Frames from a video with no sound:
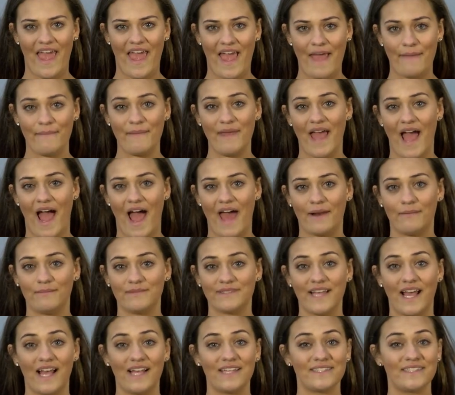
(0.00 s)
Amy
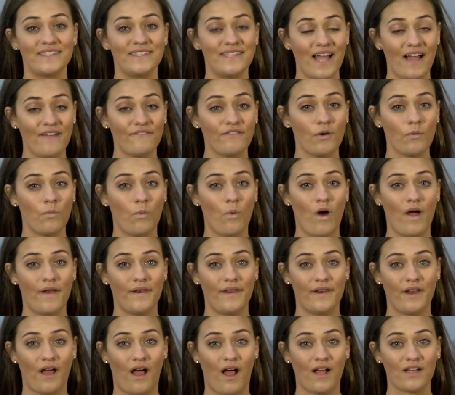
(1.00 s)
Adams has never
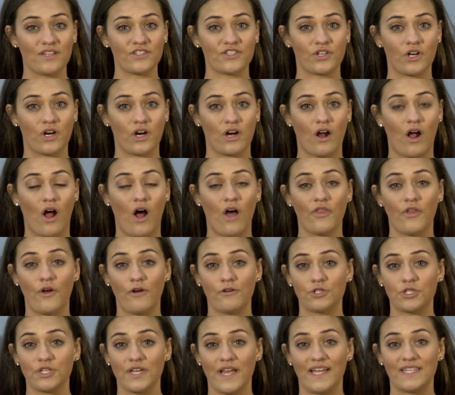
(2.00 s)
won an Oscar,
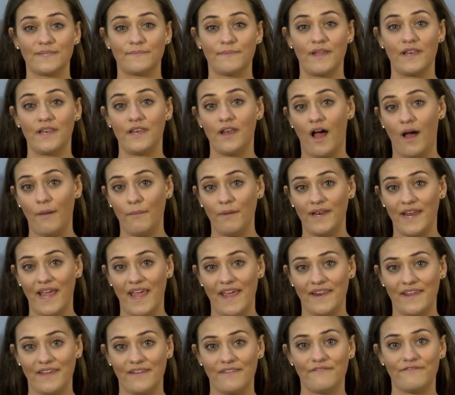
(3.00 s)
although she has been
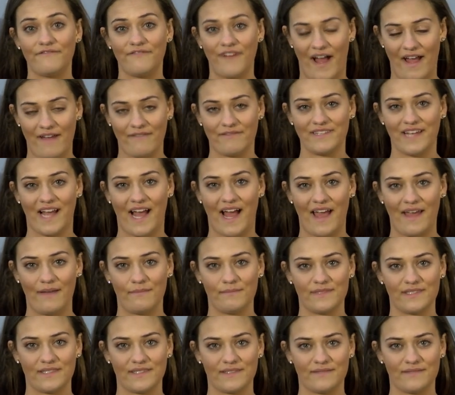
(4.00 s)
nominated 5 times.